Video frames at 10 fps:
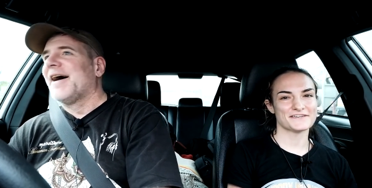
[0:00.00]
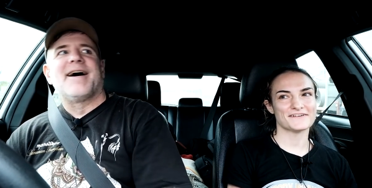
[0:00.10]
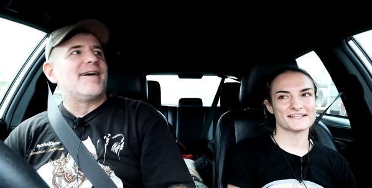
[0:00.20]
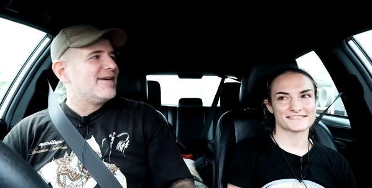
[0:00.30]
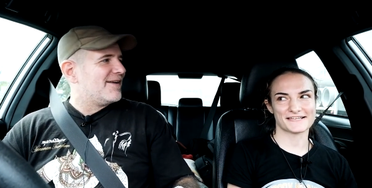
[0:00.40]
Speaker 1: she
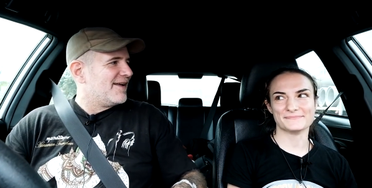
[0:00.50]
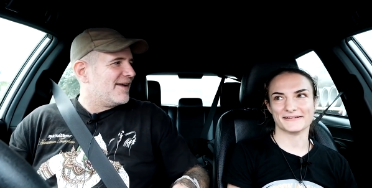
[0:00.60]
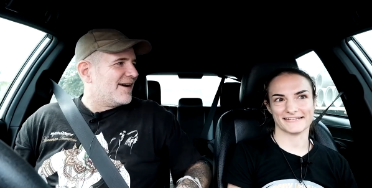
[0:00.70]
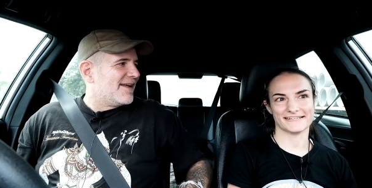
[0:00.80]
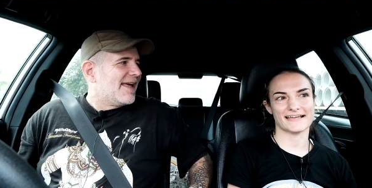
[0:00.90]
fought
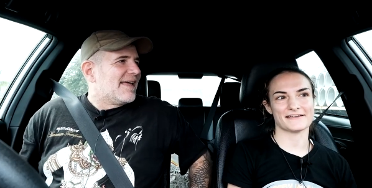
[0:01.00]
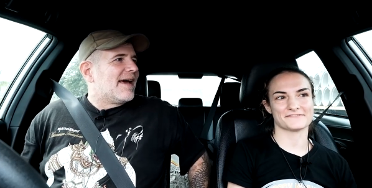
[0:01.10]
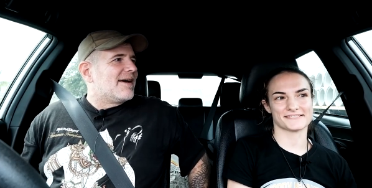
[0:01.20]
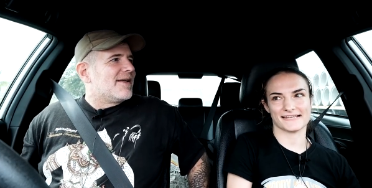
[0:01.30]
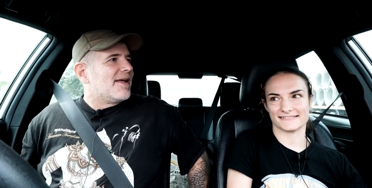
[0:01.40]
somebody at
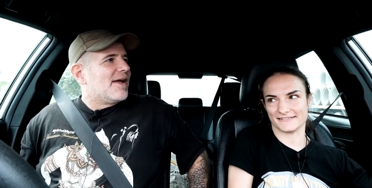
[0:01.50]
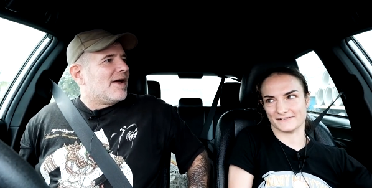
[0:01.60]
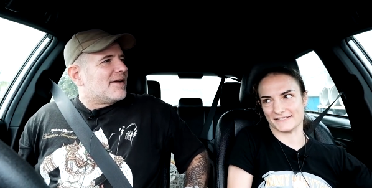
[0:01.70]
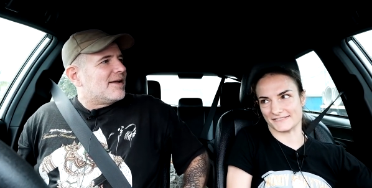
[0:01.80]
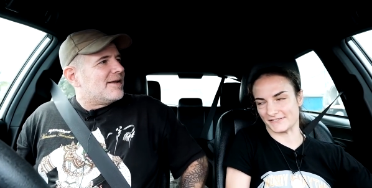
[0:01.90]
yeah.
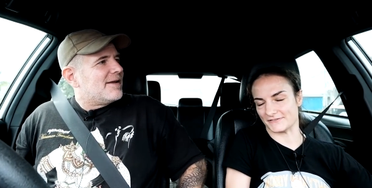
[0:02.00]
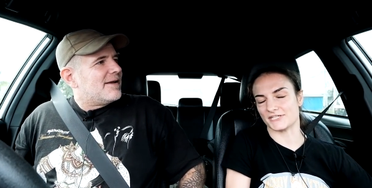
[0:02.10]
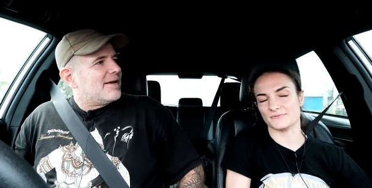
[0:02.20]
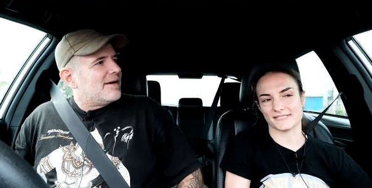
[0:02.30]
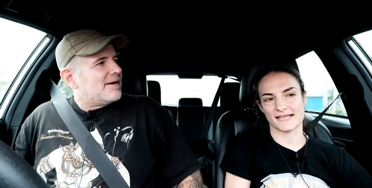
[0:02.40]
Sangtiennoi's gym.
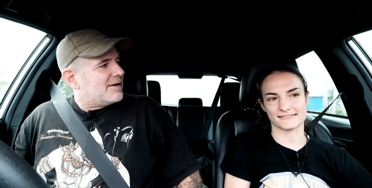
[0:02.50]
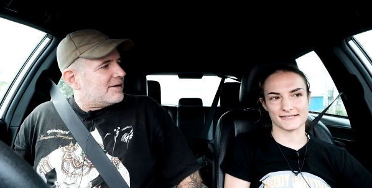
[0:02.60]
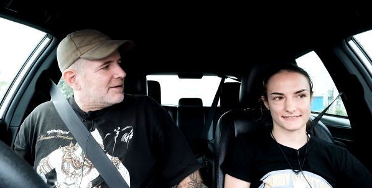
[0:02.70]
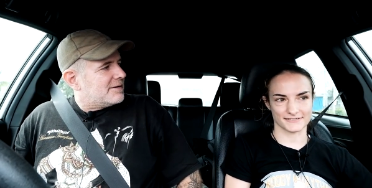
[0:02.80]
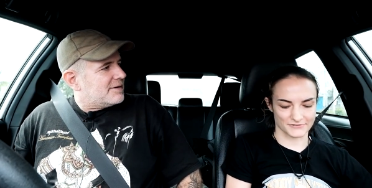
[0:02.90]
She was at
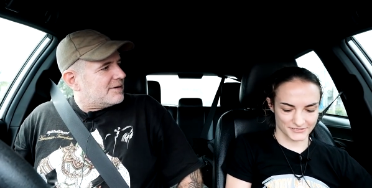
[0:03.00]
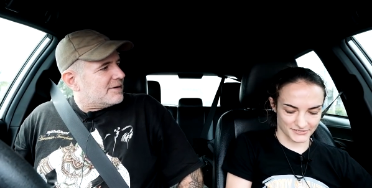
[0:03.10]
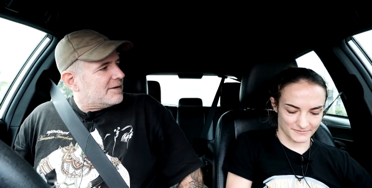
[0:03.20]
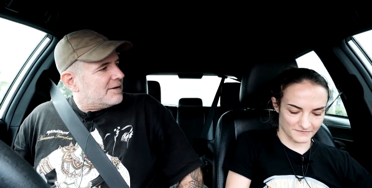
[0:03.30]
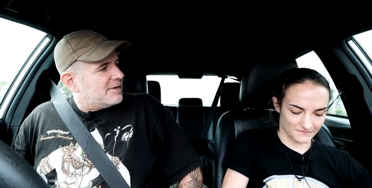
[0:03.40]
Sangtiennoi's
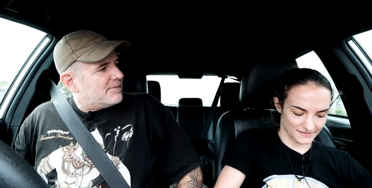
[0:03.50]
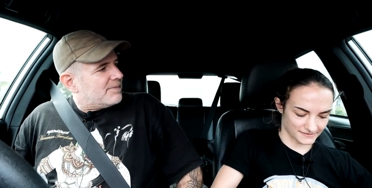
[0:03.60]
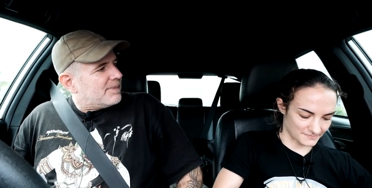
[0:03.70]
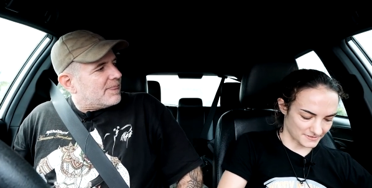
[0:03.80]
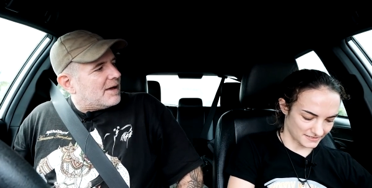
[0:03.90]
gym and fought
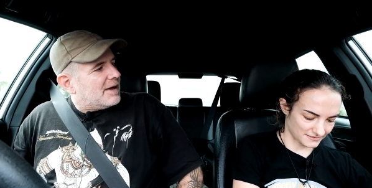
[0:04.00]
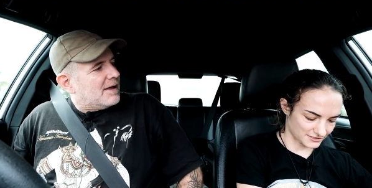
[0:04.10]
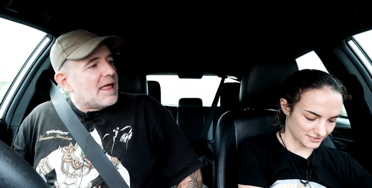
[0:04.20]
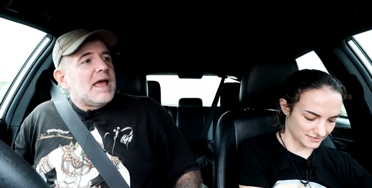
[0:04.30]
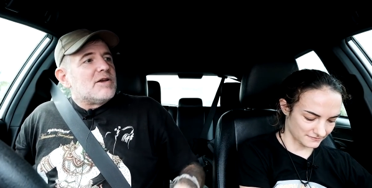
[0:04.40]
somebody. Uh,
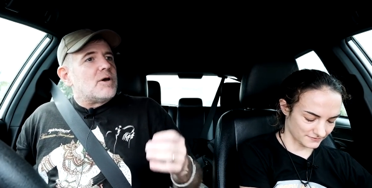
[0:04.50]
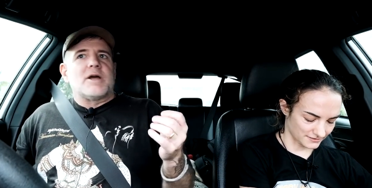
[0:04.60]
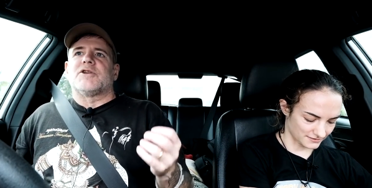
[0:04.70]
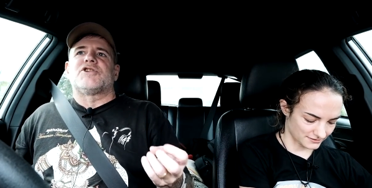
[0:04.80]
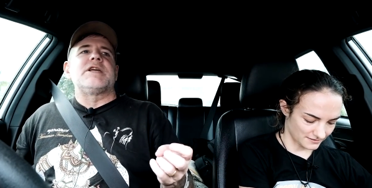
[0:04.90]
she did a
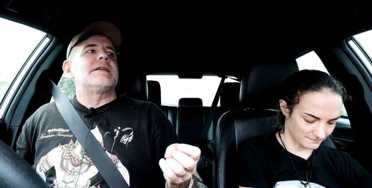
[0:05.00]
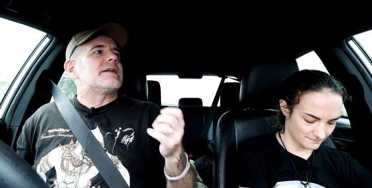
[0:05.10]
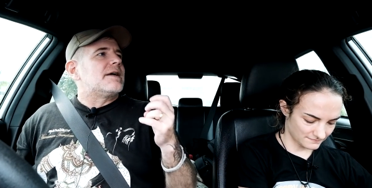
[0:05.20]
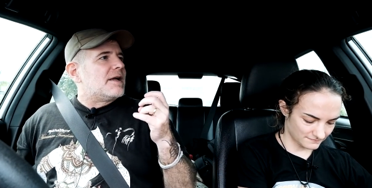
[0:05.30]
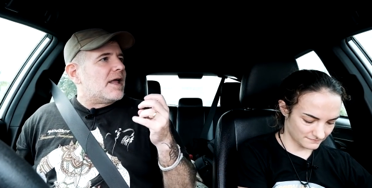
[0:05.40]
really good job. She's
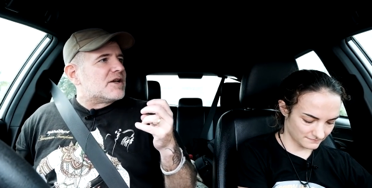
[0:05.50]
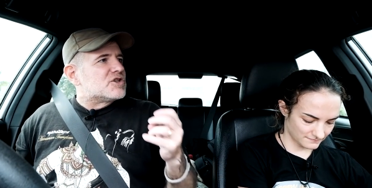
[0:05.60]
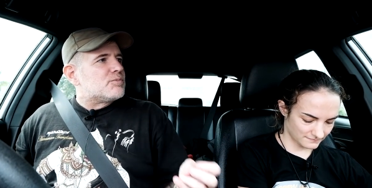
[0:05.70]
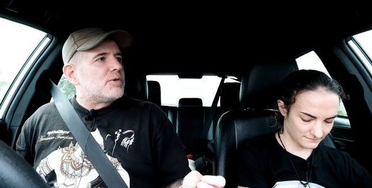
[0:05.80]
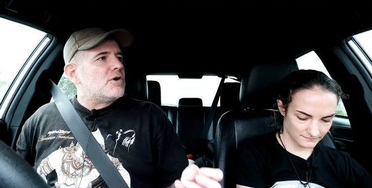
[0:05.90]
Speaker 2: an
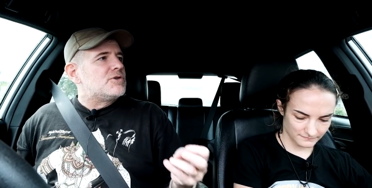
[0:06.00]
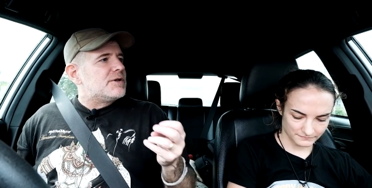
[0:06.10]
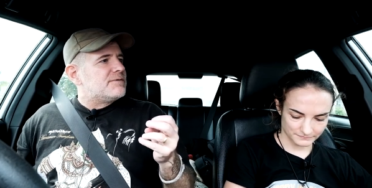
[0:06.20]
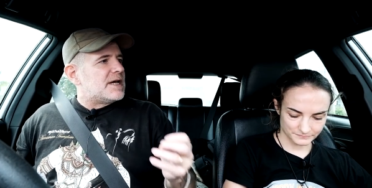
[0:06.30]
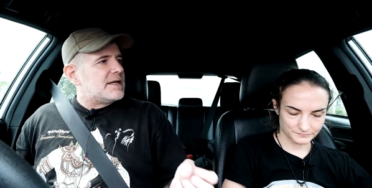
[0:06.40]

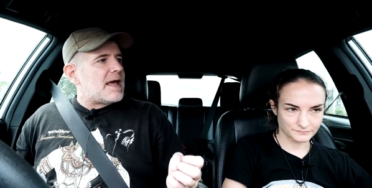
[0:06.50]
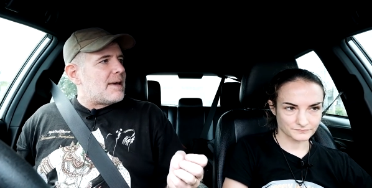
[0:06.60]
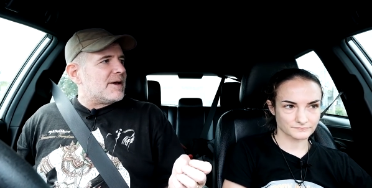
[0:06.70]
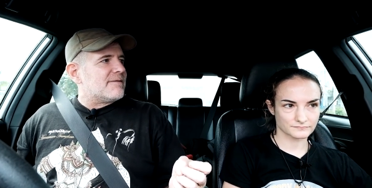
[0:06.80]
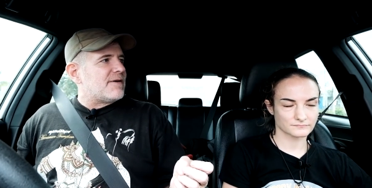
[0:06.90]
explosive,
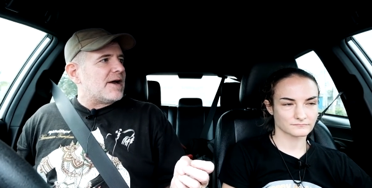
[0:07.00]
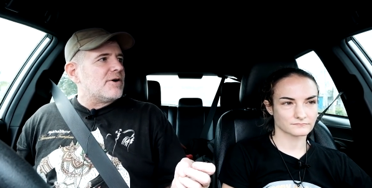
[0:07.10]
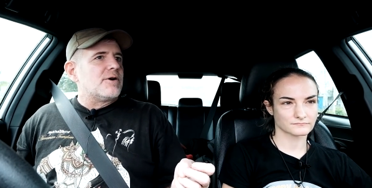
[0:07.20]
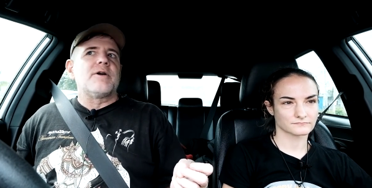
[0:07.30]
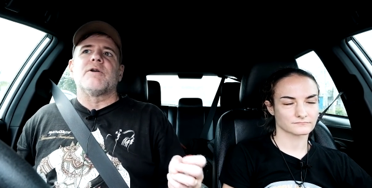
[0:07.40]
dynamic
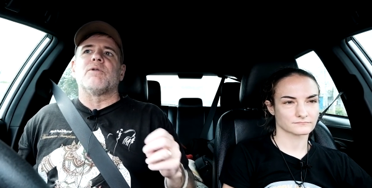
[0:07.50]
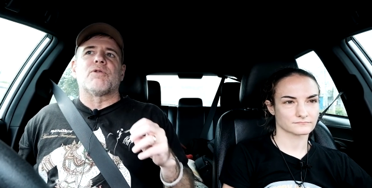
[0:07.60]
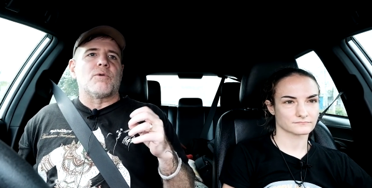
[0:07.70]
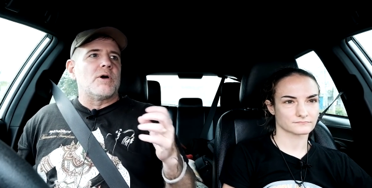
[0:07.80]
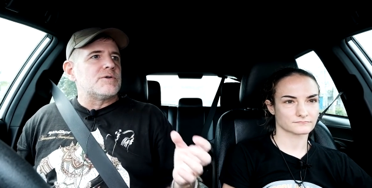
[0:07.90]
fighter who
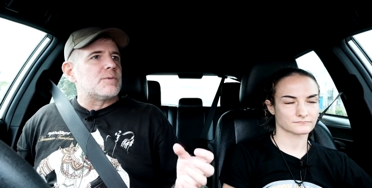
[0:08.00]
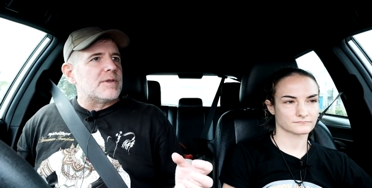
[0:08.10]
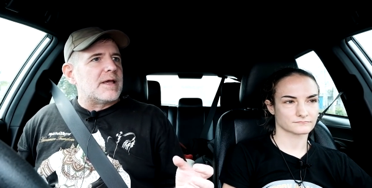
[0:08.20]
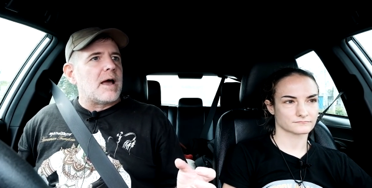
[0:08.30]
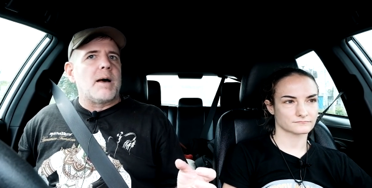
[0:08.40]
throws
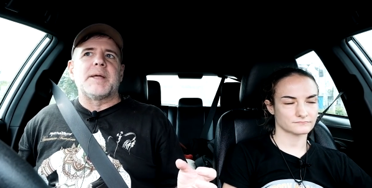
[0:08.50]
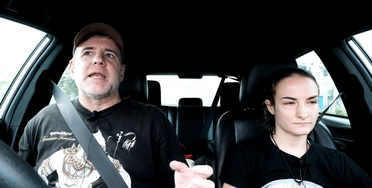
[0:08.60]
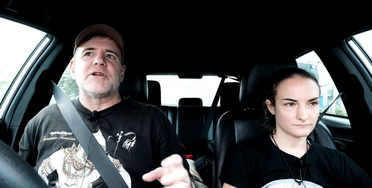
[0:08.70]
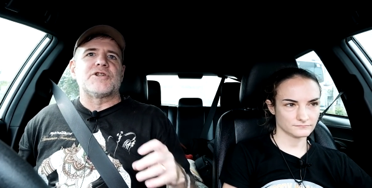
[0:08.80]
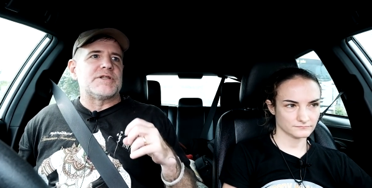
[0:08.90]
with
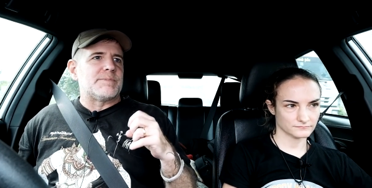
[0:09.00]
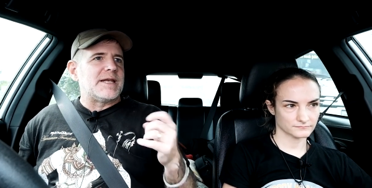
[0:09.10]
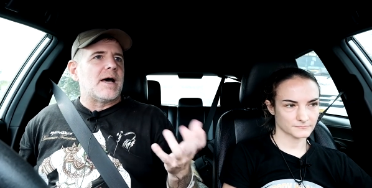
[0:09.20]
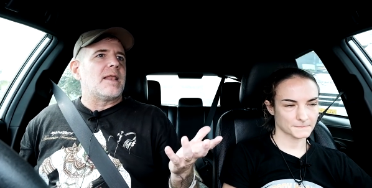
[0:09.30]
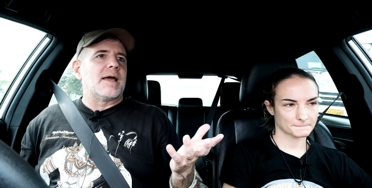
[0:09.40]
combinations, but
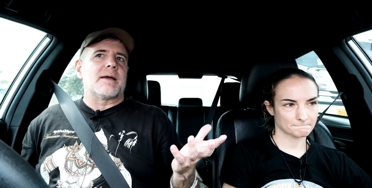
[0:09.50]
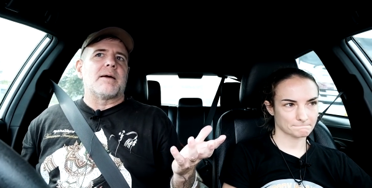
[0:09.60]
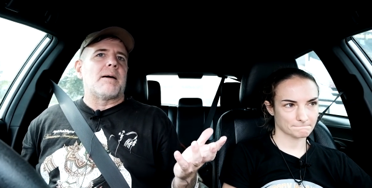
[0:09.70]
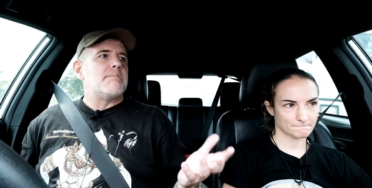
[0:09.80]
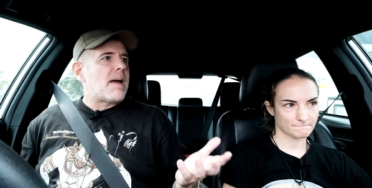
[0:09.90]
not like
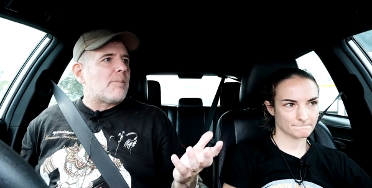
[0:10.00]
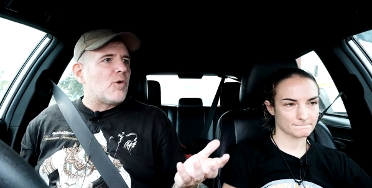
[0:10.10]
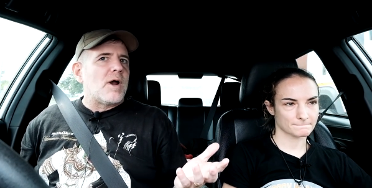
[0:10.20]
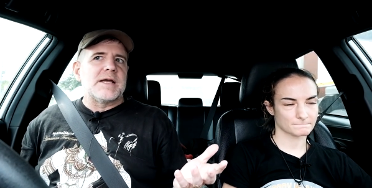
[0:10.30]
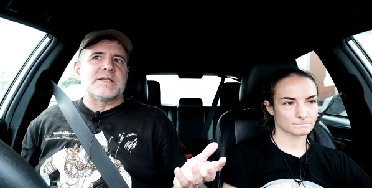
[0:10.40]
a
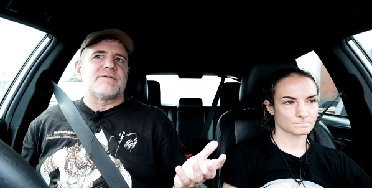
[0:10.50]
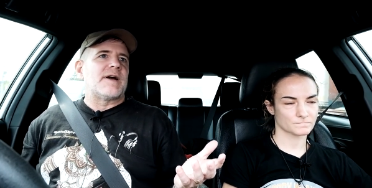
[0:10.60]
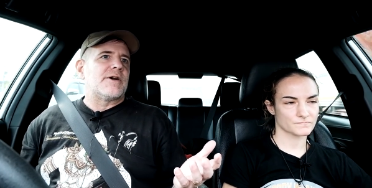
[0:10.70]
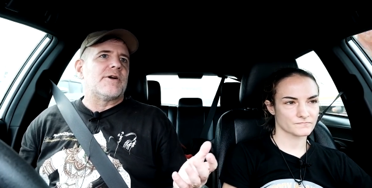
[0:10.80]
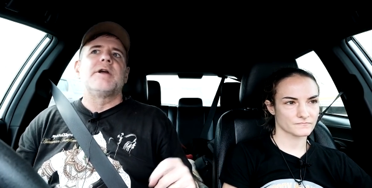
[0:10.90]
memorized
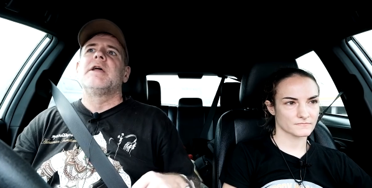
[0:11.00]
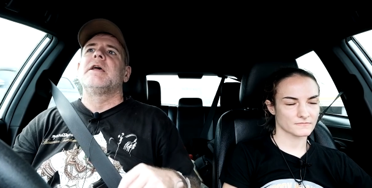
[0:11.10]
fighter.